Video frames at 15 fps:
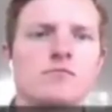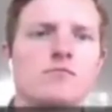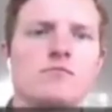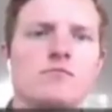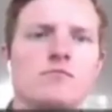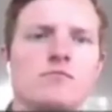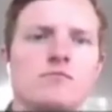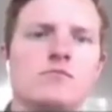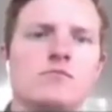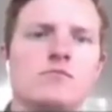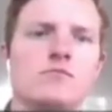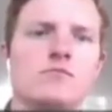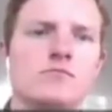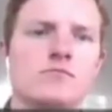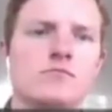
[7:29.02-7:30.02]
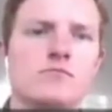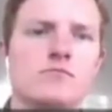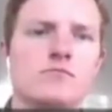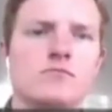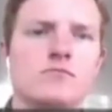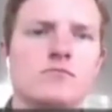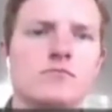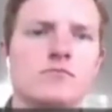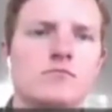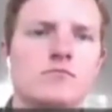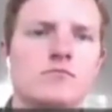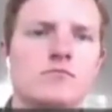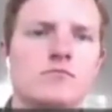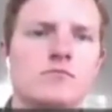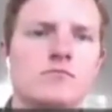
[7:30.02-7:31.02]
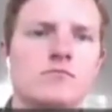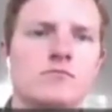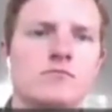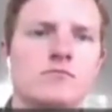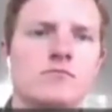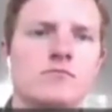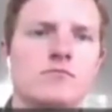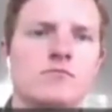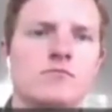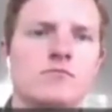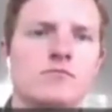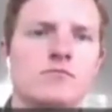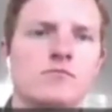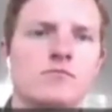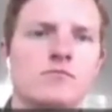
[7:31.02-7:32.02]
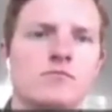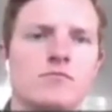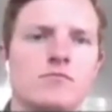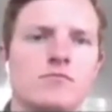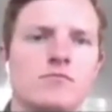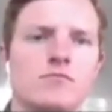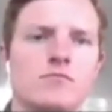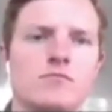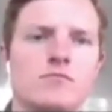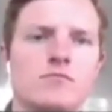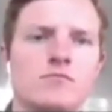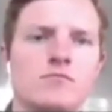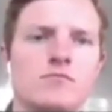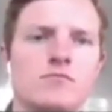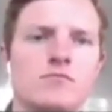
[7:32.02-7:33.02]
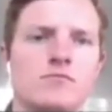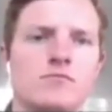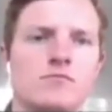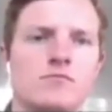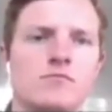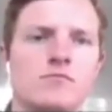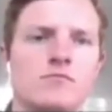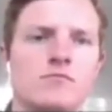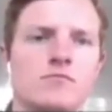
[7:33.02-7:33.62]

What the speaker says: (not speaking)